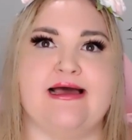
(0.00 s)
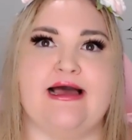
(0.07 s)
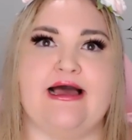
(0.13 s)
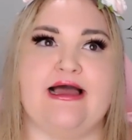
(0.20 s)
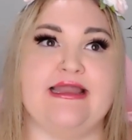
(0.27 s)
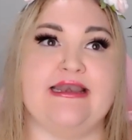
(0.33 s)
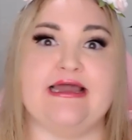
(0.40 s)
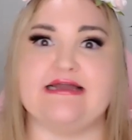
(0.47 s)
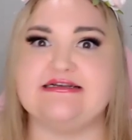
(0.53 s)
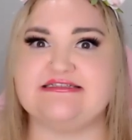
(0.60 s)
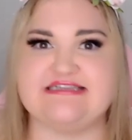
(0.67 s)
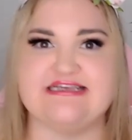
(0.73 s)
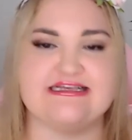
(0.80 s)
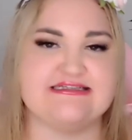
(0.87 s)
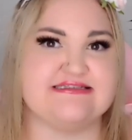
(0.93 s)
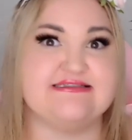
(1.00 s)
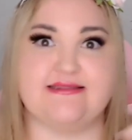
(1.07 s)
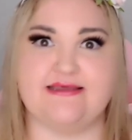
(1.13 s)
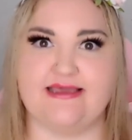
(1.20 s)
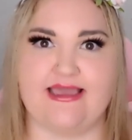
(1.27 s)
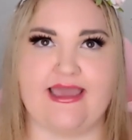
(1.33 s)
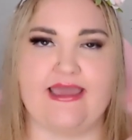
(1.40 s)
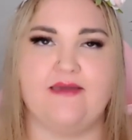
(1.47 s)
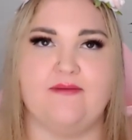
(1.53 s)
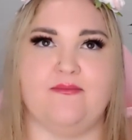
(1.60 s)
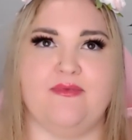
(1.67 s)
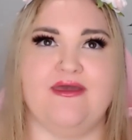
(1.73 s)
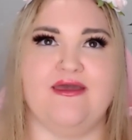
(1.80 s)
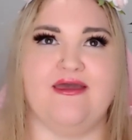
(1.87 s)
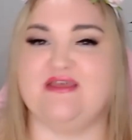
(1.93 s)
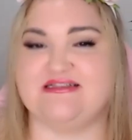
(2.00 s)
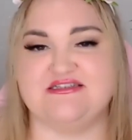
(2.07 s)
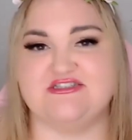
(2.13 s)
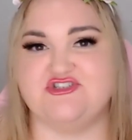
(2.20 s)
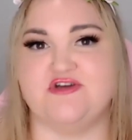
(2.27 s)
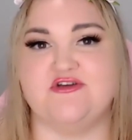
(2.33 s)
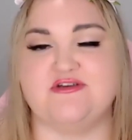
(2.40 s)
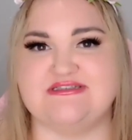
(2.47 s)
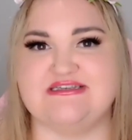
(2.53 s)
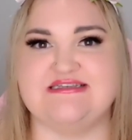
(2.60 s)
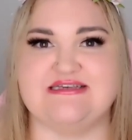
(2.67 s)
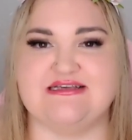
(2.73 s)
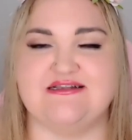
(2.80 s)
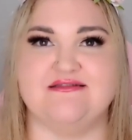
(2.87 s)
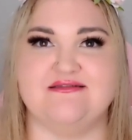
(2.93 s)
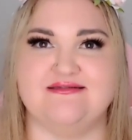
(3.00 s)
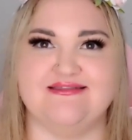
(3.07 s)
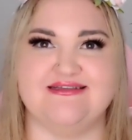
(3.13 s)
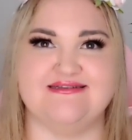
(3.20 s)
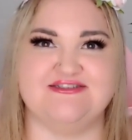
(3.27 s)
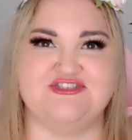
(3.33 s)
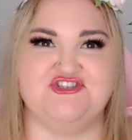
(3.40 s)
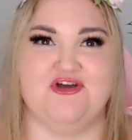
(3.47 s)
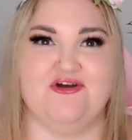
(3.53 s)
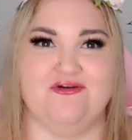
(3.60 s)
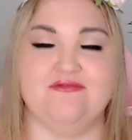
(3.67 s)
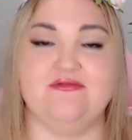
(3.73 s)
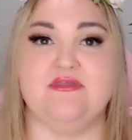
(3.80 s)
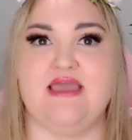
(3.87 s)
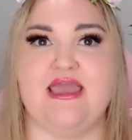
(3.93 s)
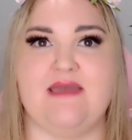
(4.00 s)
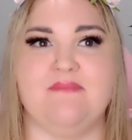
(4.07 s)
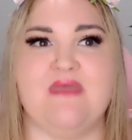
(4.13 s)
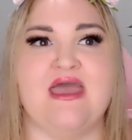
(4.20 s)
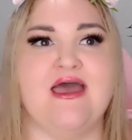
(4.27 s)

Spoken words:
and understands the game. That's a joke because he's in the show, The Game.